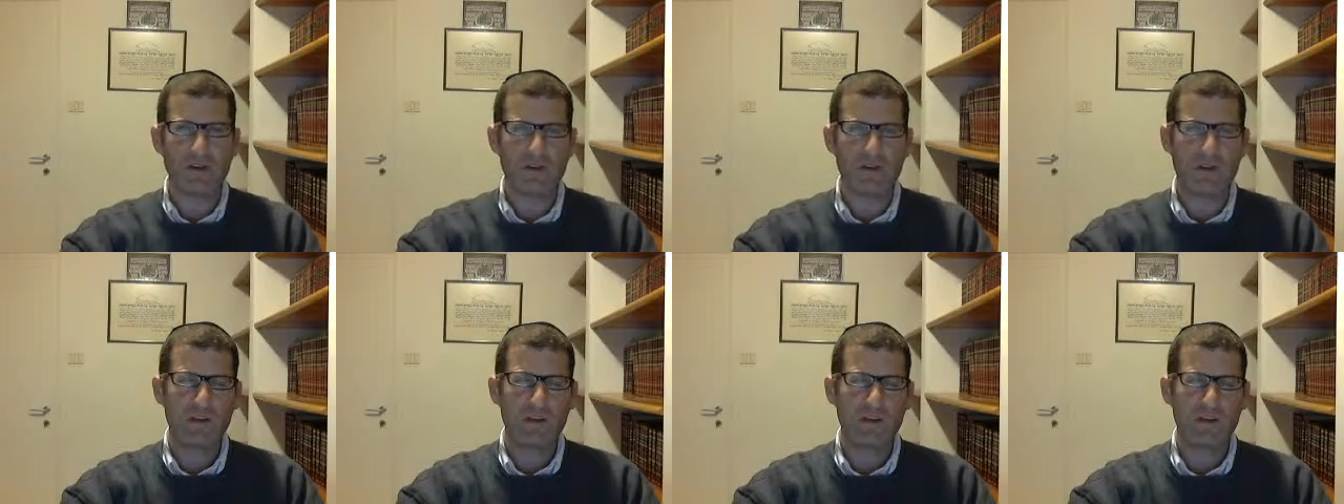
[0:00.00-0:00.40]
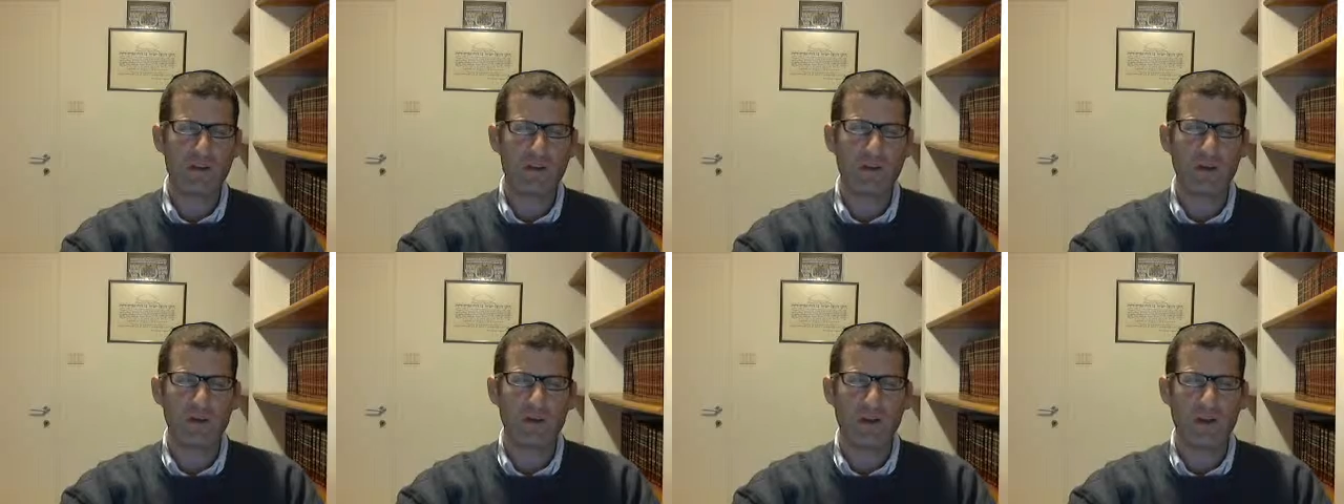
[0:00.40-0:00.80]
can
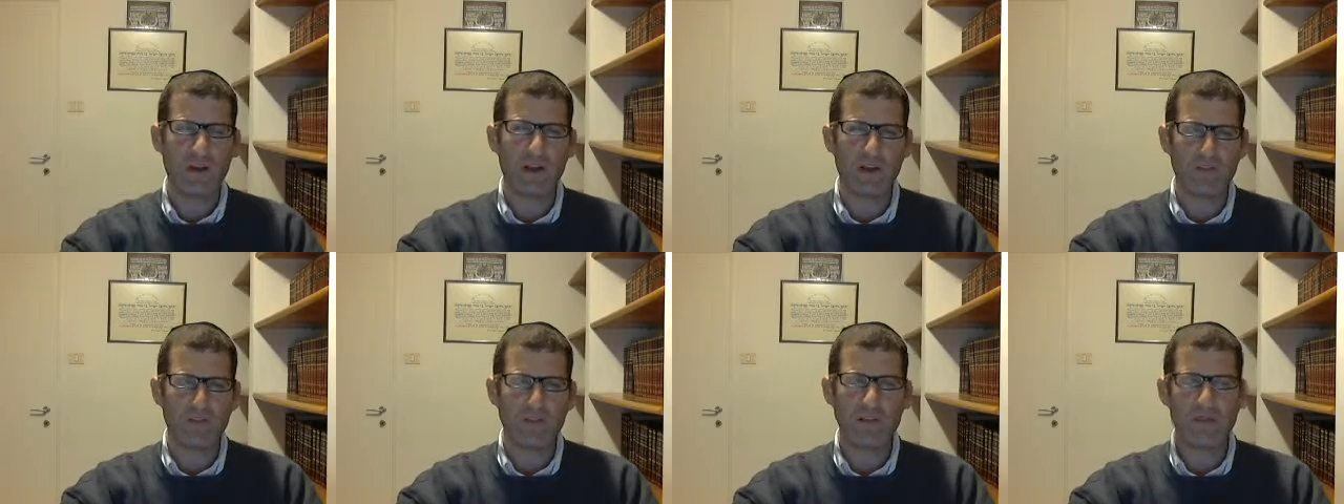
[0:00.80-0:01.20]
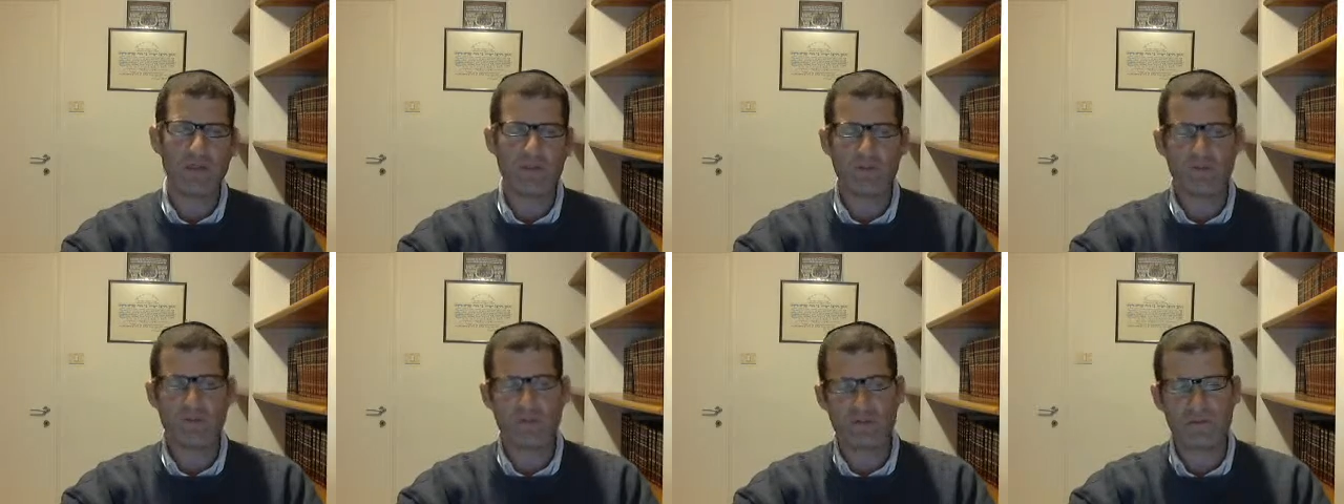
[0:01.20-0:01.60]
you go ahead and have a
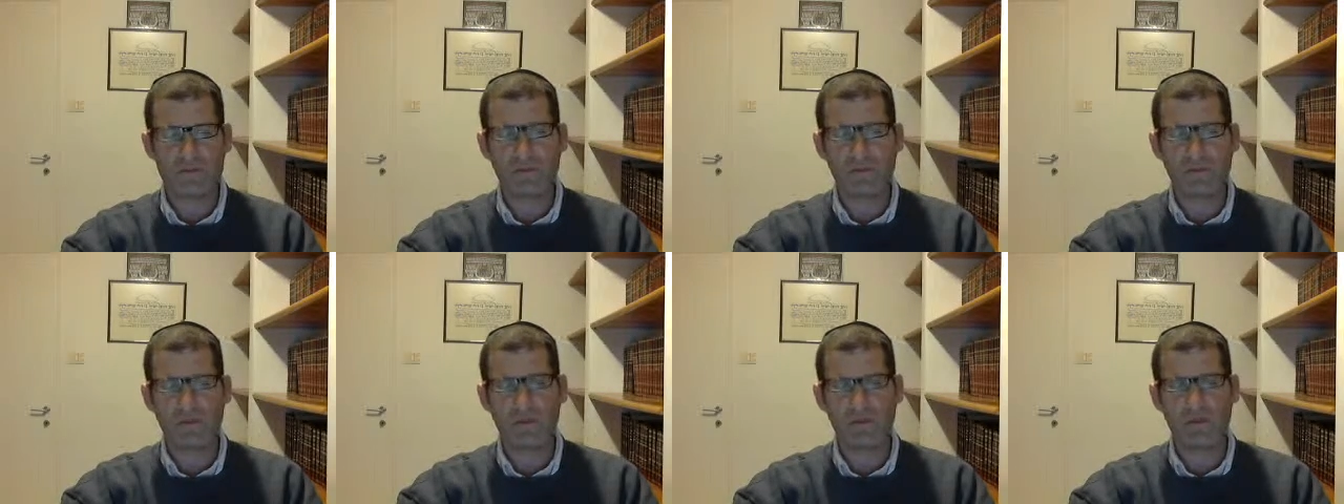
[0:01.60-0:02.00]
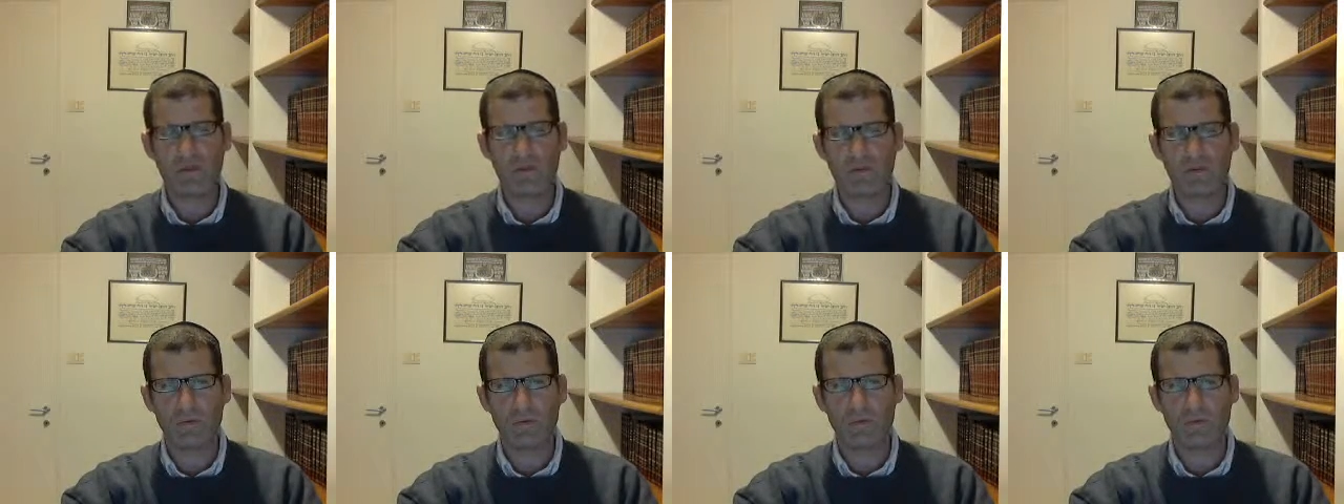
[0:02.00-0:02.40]
Kiddushin
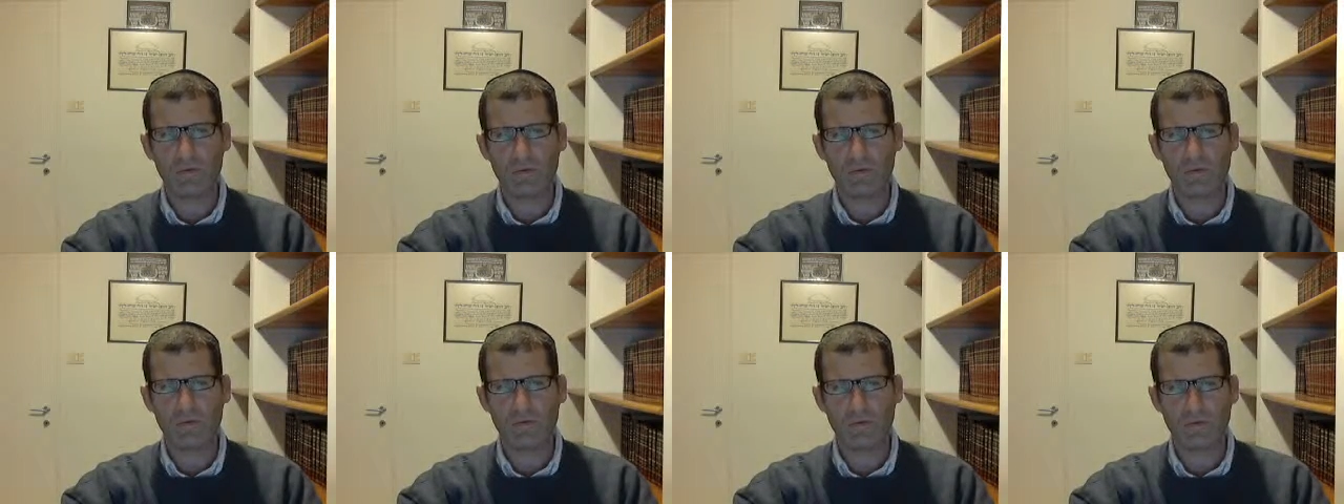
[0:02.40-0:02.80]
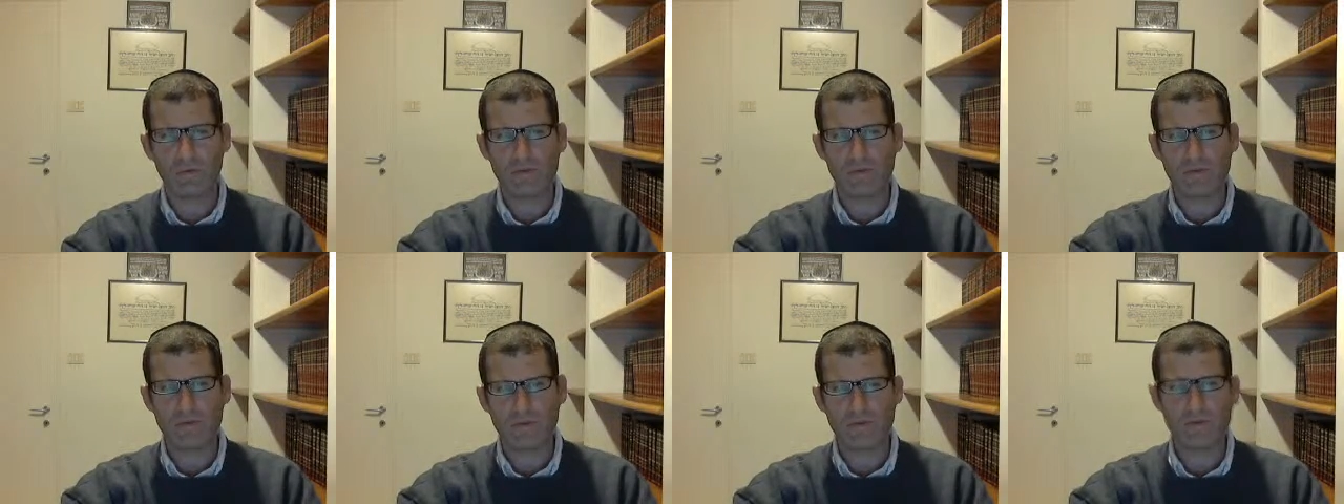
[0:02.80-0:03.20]
with a
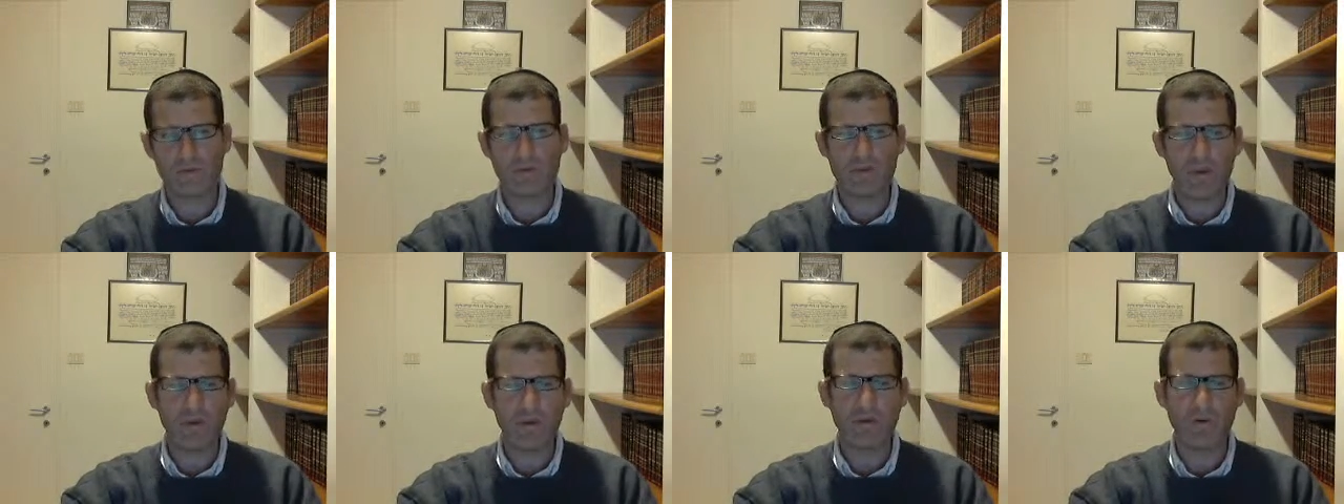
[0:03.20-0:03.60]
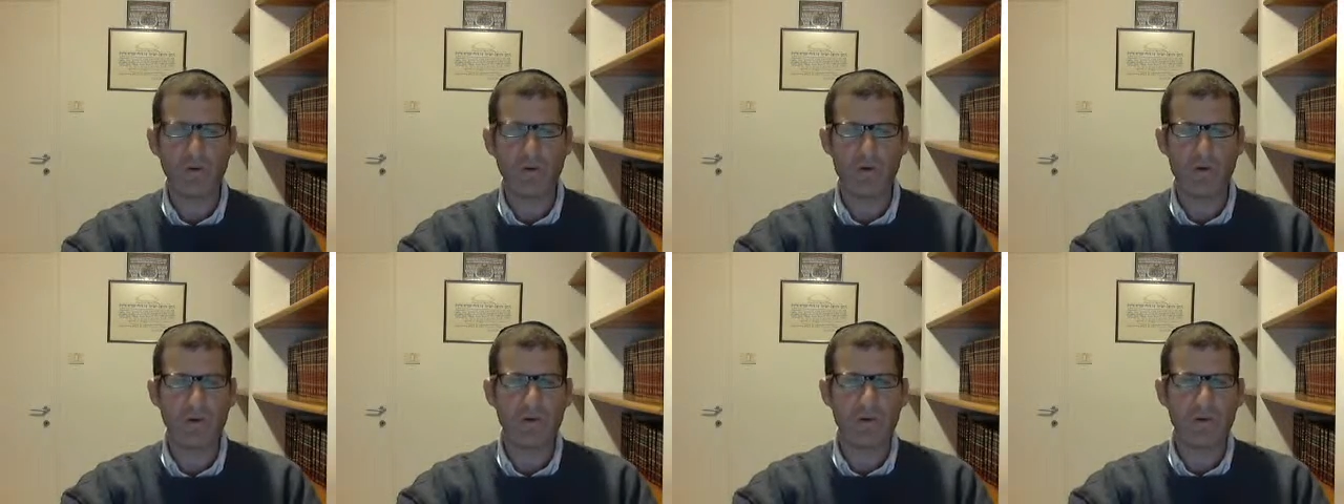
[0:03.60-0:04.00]
person who's
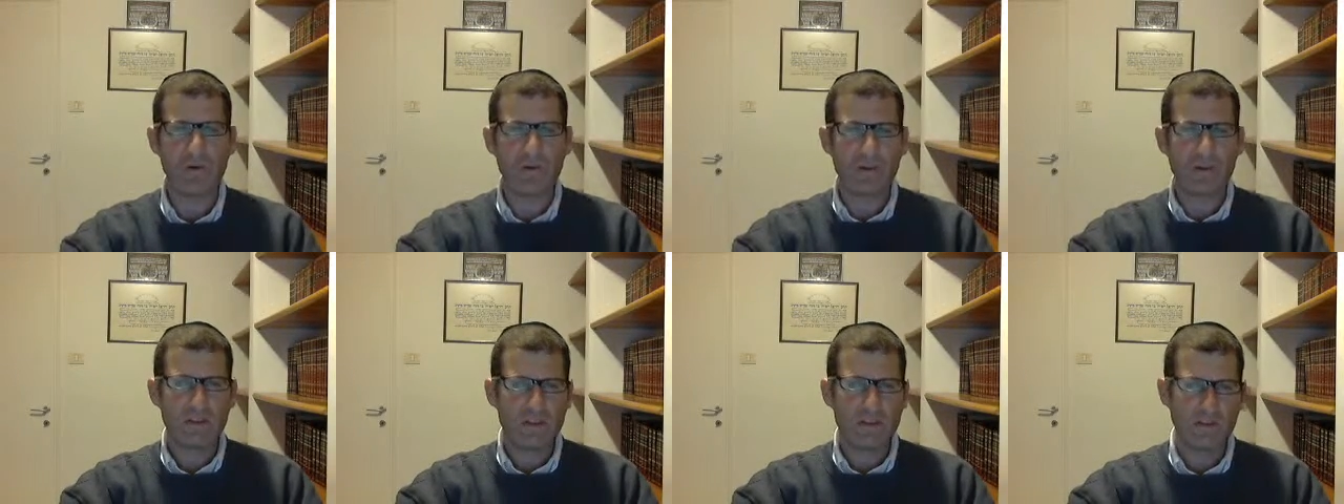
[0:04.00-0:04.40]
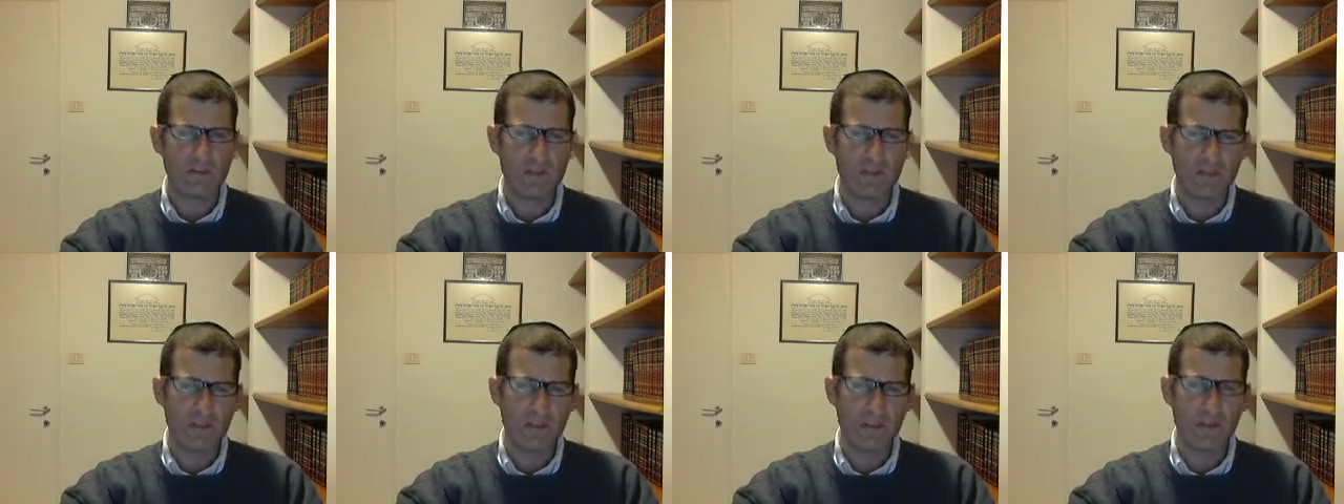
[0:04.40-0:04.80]
going to
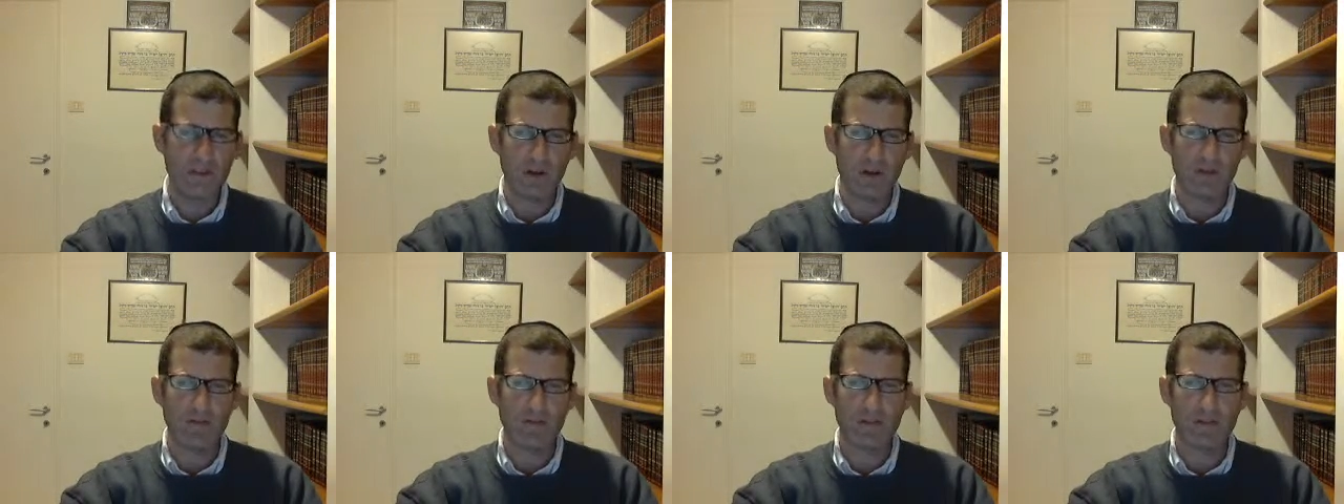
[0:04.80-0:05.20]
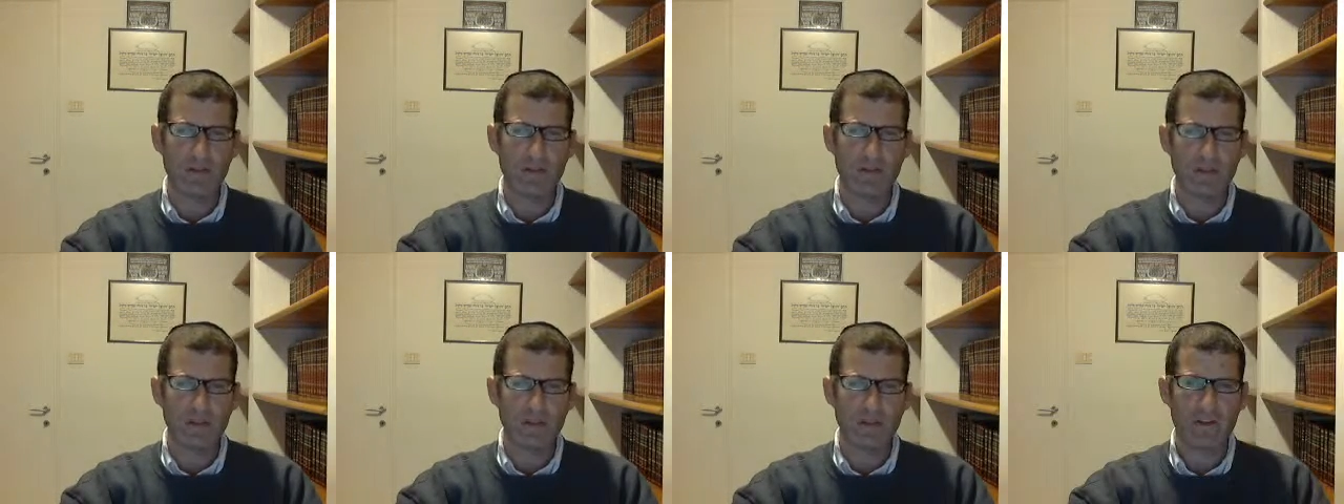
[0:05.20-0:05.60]
be a
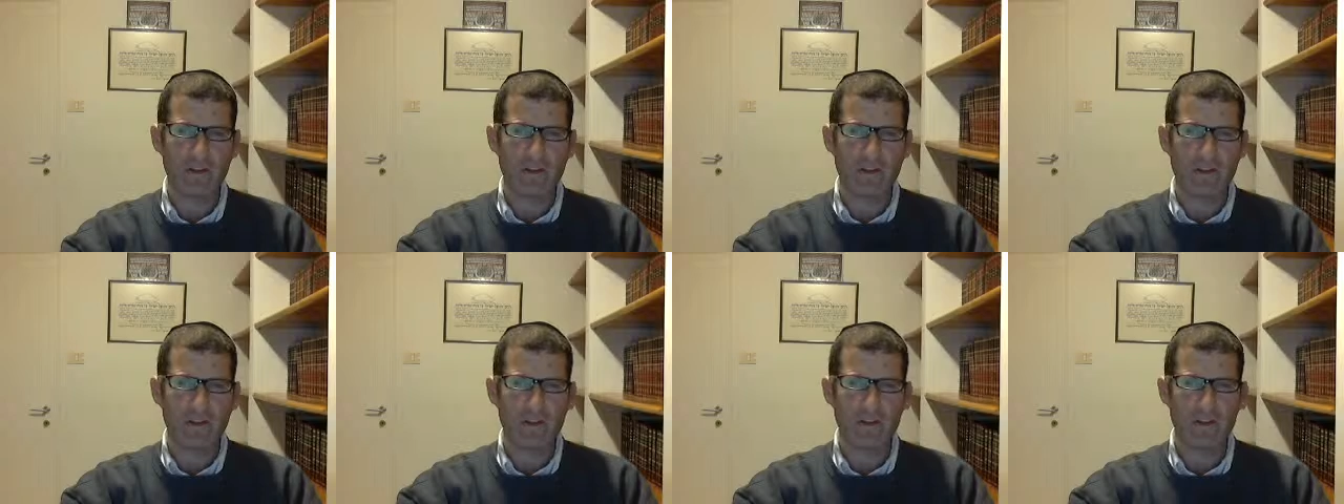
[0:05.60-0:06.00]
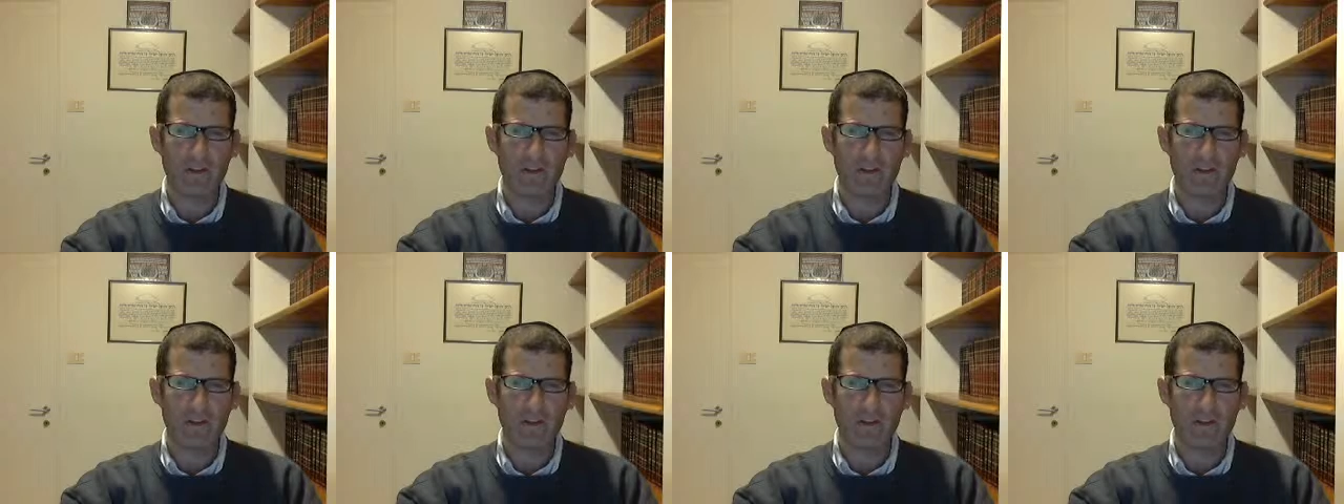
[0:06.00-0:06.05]
Giyoret, and